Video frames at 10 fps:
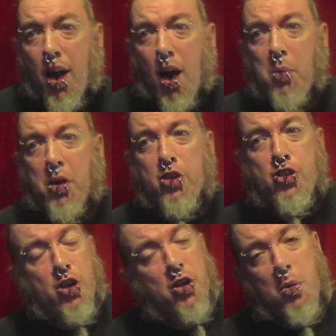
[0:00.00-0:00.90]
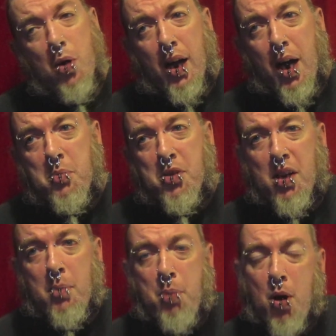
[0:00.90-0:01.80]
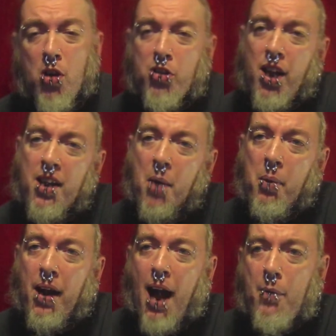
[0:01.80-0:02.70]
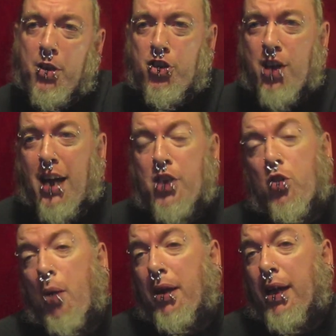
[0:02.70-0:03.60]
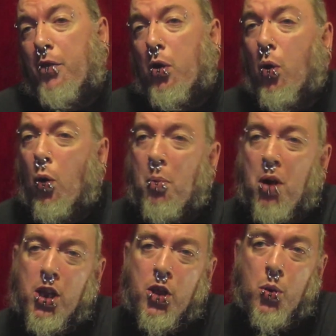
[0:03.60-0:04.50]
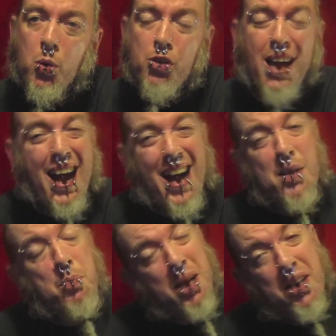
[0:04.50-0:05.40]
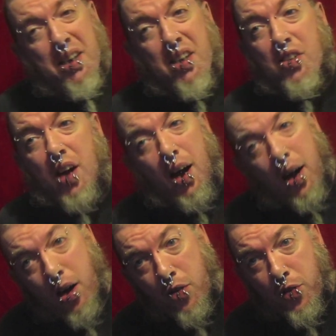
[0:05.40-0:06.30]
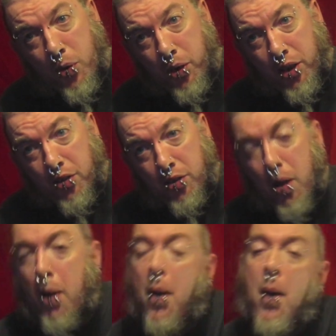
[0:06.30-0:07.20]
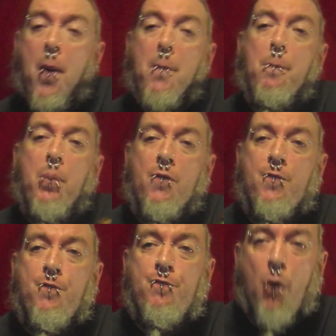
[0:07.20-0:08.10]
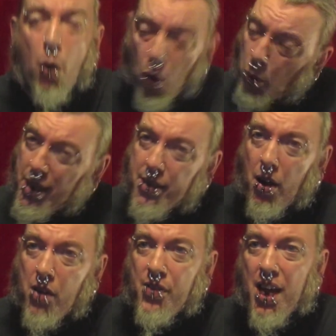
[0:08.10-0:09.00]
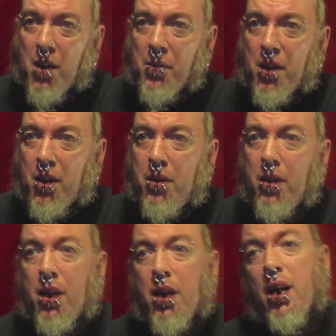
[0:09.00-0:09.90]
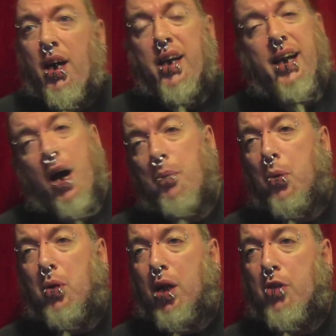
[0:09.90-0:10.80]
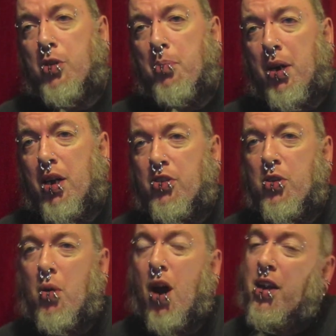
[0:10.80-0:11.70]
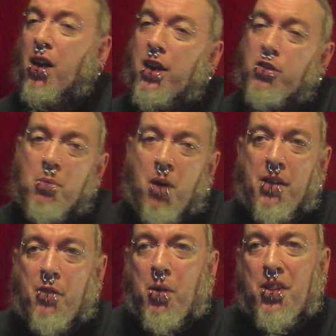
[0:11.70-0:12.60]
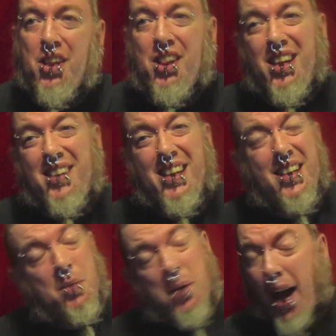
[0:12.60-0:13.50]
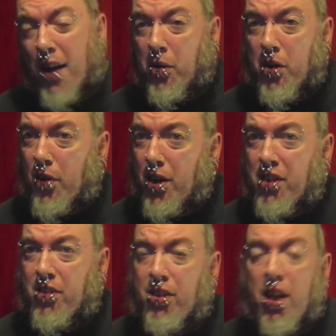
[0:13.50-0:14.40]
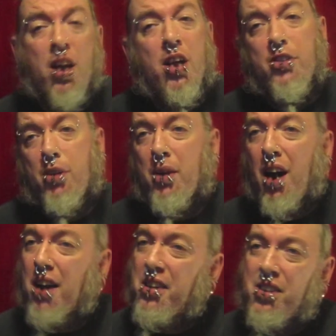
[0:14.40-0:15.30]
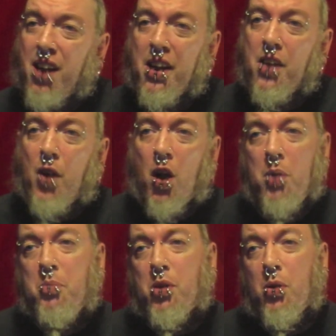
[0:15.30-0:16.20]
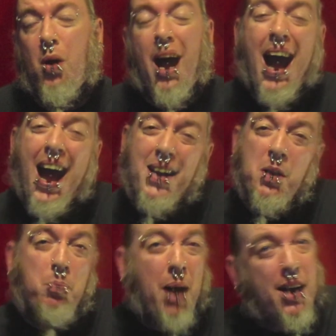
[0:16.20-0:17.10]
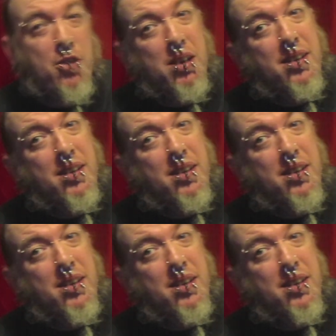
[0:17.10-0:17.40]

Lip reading: I'm going to show you what comes in the box and then we're going to have a chat, so I better give you all my thoughts and opinions afterwards. Before we dive down though and get up all close and personal, I'd like to remind everyone that this is a mechanical device, so an understanding of Ohm's law and battery